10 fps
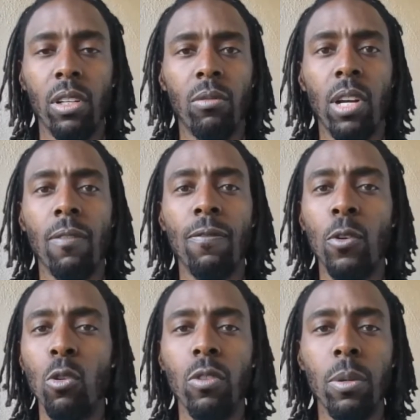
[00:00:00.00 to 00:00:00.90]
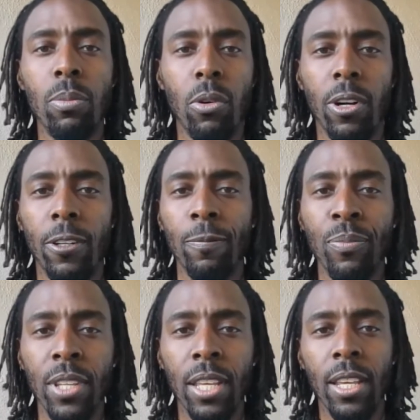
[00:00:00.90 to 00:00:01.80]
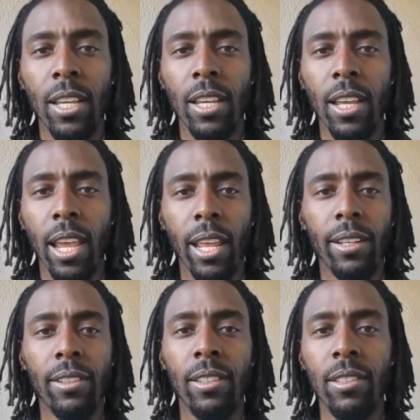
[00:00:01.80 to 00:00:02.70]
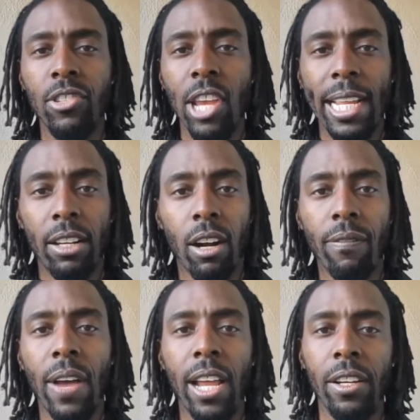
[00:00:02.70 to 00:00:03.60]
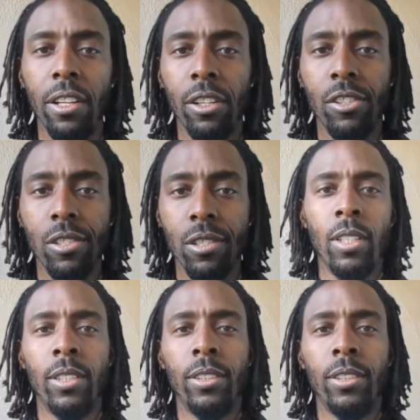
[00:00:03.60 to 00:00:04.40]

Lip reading: We're going to run a full report and check out our findings.